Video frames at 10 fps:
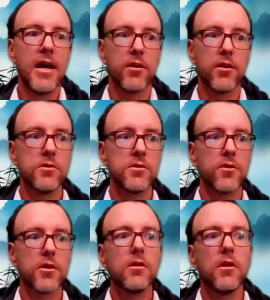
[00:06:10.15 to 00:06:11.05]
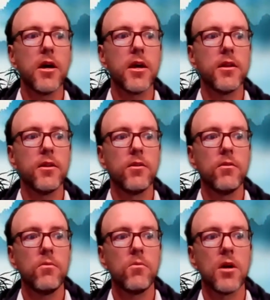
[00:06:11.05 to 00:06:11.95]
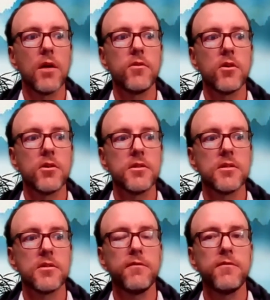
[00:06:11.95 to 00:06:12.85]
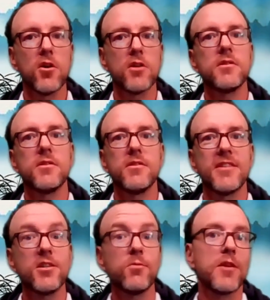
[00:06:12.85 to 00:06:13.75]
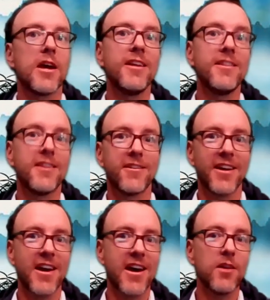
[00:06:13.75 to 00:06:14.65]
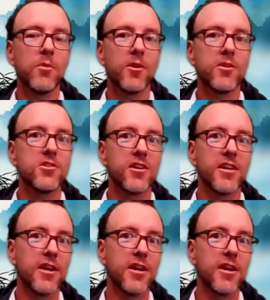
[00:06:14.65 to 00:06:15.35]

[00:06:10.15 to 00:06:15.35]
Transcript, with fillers: And also the client what I've noticed is the first session with anything like acupuncture,